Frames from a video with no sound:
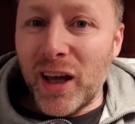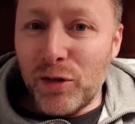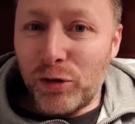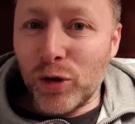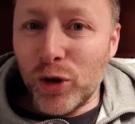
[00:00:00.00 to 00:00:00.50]
to
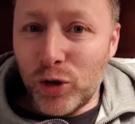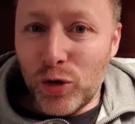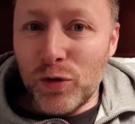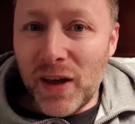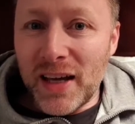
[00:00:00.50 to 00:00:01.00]
get Fallout
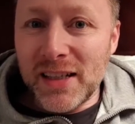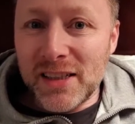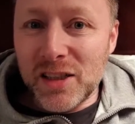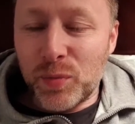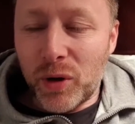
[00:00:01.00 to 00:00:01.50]
New
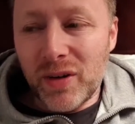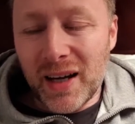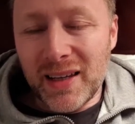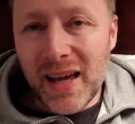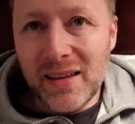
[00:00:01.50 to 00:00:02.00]
Vegas. It's
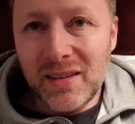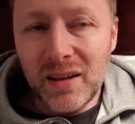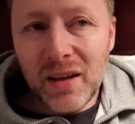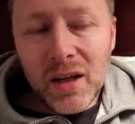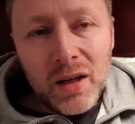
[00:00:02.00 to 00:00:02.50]
brilliant. I get
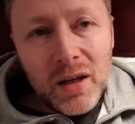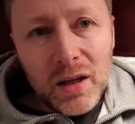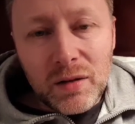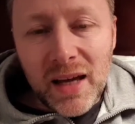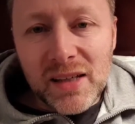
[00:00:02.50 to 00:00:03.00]
it.
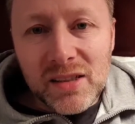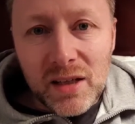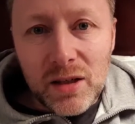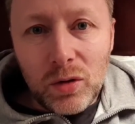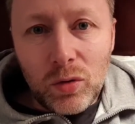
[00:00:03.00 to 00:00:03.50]
Next
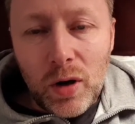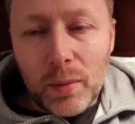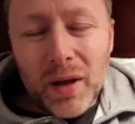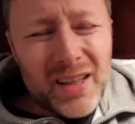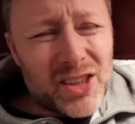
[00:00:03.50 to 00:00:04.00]
thing you know,
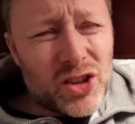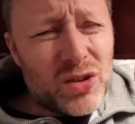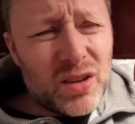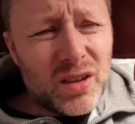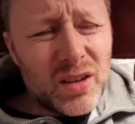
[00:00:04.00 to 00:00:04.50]
I'm like, are you
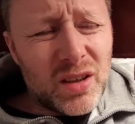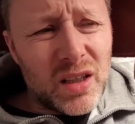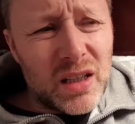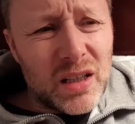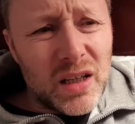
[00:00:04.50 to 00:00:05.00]
sure? Are
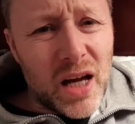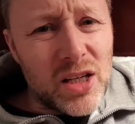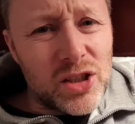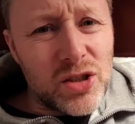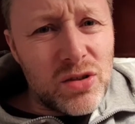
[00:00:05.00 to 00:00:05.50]

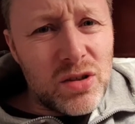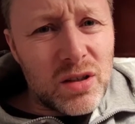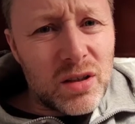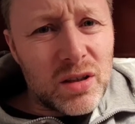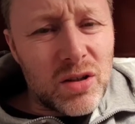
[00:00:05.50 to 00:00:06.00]
you
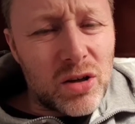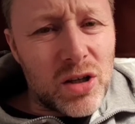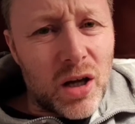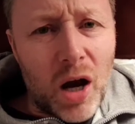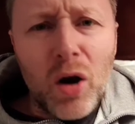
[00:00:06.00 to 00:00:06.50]
sure? You know,
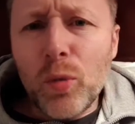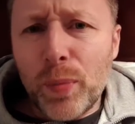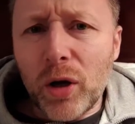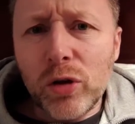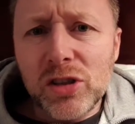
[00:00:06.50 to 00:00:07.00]
it'll
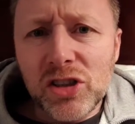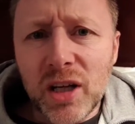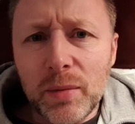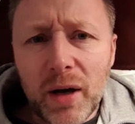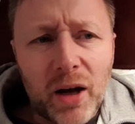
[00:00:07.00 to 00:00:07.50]
be a good
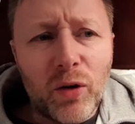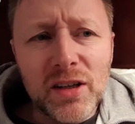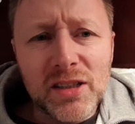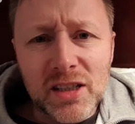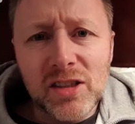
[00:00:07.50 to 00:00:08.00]
stream.
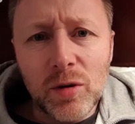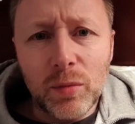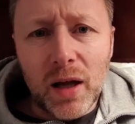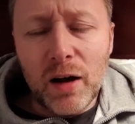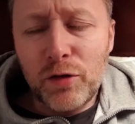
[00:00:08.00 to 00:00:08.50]
Honestly, it's
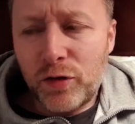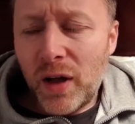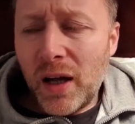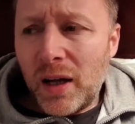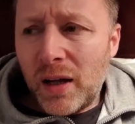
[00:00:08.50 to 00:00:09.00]
some
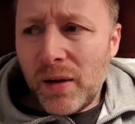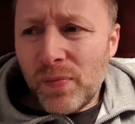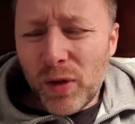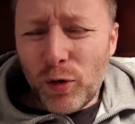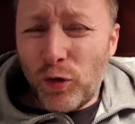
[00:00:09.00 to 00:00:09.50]
laugh.
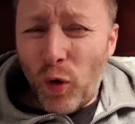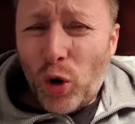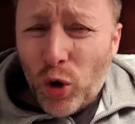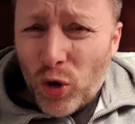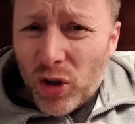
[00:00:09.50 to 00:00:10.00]

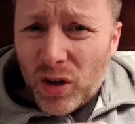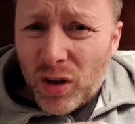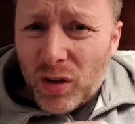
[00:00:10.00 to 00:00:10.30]
Fallout,